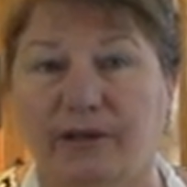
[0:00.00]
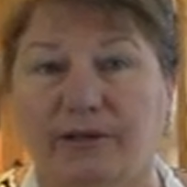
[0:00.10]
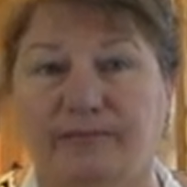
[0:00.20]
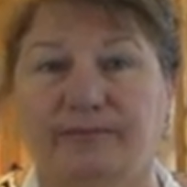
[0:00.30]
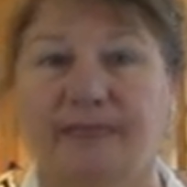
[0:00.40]

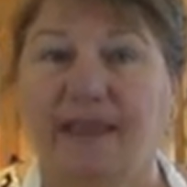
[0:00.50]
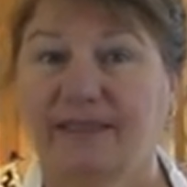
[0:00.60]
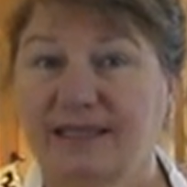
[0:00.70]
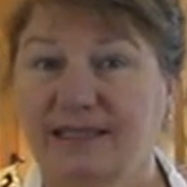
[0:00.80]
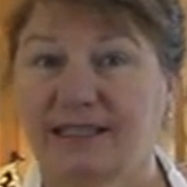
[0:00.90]
butter.
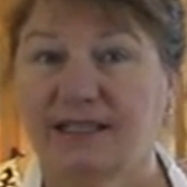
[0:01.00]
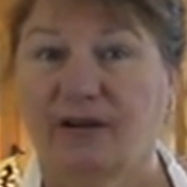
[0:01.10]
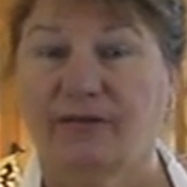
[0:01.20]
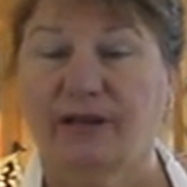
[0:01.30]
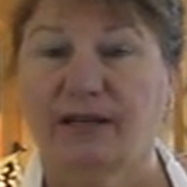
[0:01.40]
And this
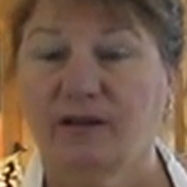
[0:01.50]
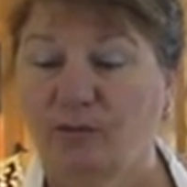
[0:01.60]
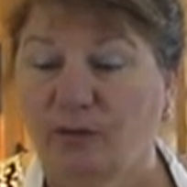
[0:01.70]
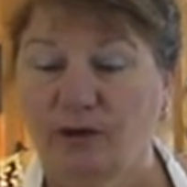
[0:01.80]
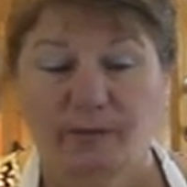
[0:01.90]
stuffing
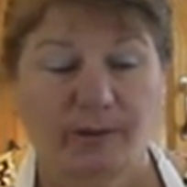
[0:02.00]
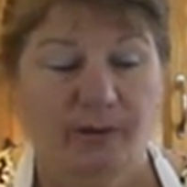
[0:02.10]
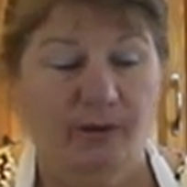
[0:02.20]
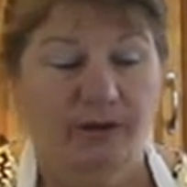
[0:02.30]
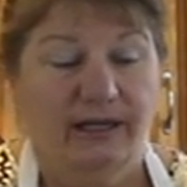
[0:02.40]
will be
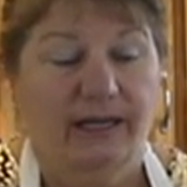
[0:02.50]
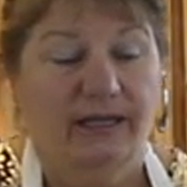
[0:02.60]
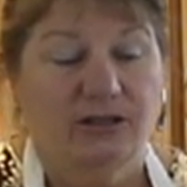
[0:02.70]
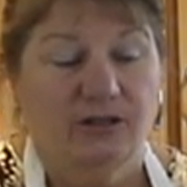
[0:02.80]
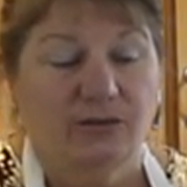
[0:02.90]
put
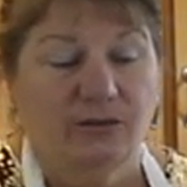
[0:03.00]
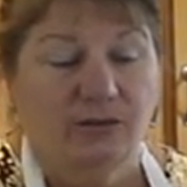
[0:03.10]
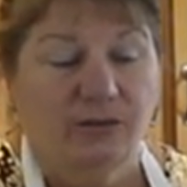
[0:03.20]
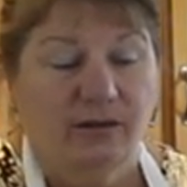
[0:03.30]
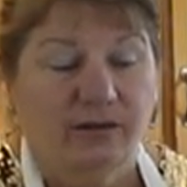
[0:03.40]

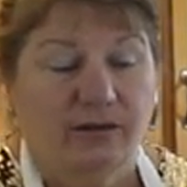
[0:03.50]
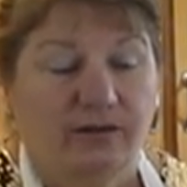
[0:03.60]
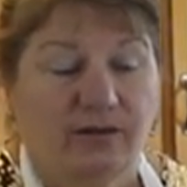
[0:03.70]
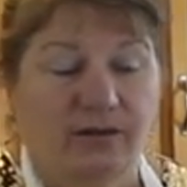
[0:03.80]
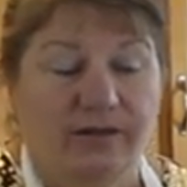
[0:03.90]
into
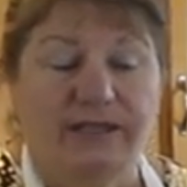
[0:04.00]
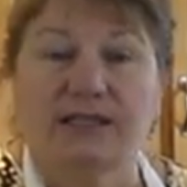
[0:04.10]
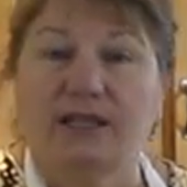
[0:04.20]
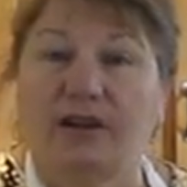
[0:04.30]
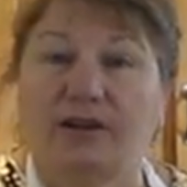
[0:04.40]
this
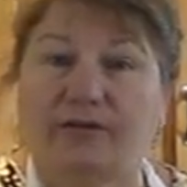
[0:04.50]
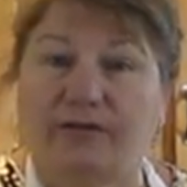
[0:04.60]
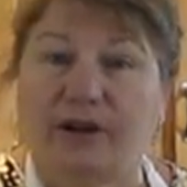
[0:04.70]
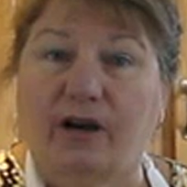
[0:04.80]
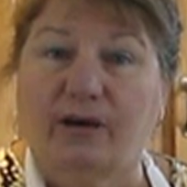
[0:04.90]
side
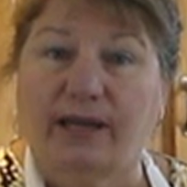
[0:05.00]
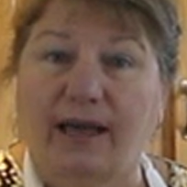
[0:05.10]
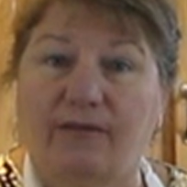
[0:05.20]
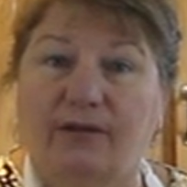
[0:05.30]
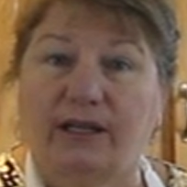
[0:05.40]
of our
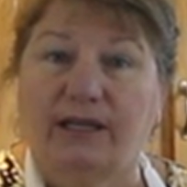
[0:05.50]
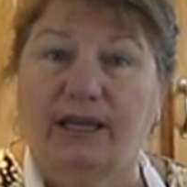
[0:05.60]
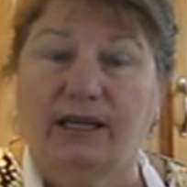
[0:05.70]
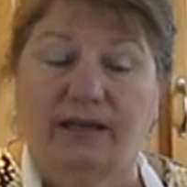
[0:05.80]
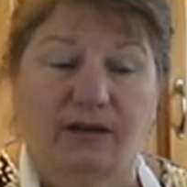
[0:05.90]

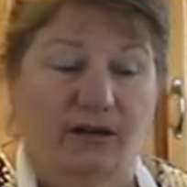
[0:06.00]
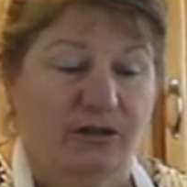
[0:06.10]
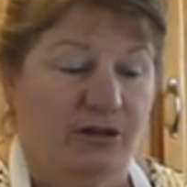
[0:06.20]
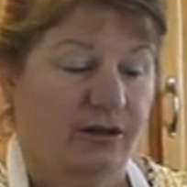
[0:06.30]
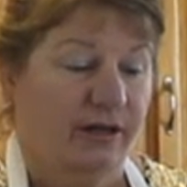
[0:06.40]
cavity in
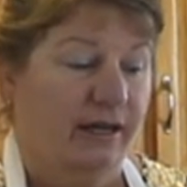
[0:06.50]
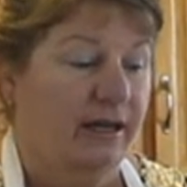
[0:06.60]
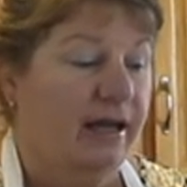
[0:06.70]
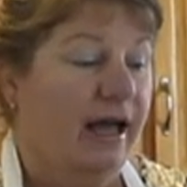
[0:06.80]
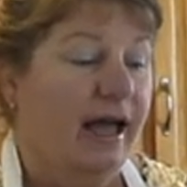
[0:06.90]
our
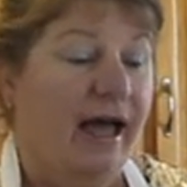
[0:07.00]
turkey.